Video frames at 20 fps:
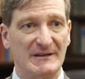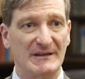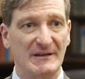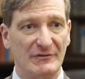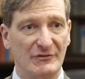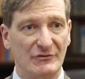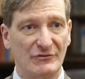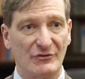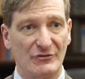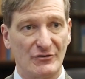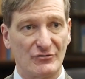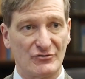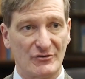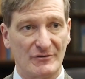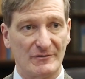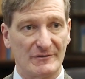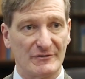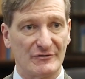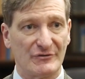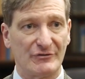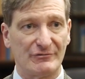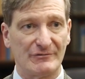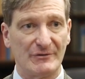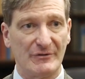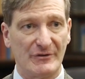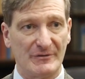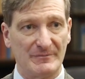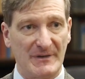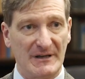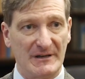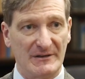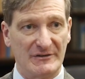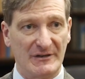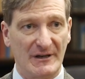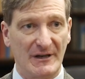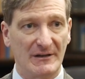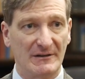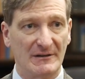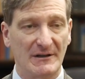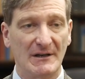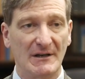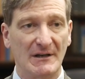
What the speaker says: given to the jurors through the media